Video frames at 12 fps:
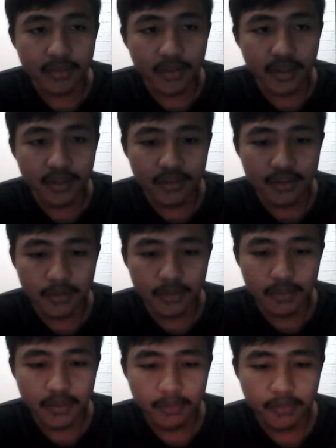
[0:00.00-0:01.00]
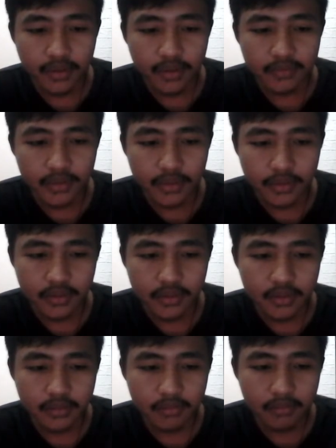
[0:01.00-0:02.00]
we're going to the preview,
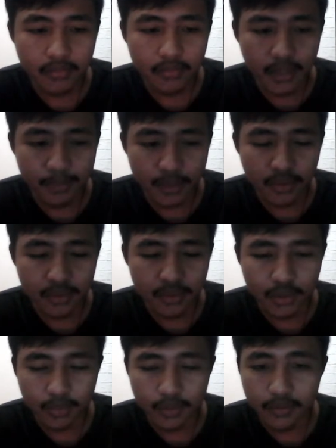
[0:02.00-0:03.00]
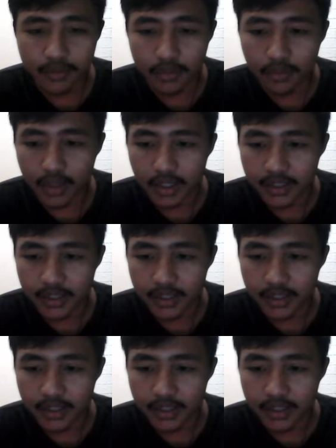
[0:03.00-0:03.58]
episode 2, preview 1.